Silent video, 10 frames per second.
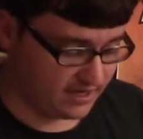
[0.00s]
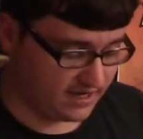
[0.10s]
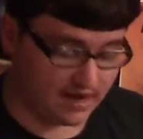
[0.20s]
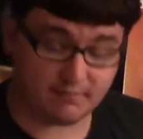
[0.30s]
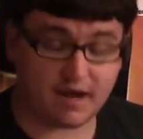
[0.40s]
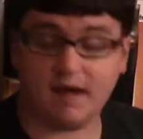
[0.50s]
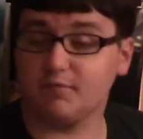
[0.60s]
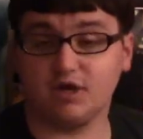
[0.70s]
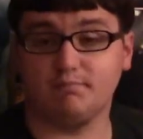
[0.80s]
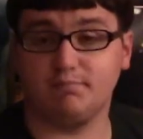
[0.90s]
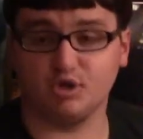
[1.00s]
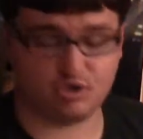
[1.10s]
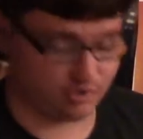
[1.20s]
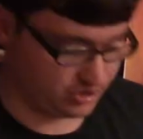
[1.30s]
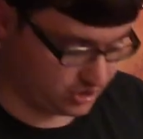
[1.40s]
and I'm I'm gonna
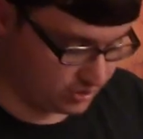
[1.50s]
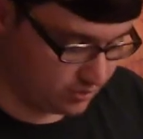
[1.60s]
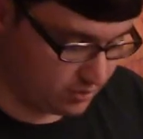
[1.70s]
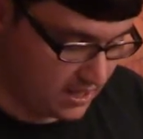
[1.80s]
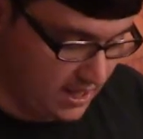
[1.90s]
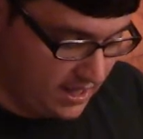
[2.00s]
butcher it too.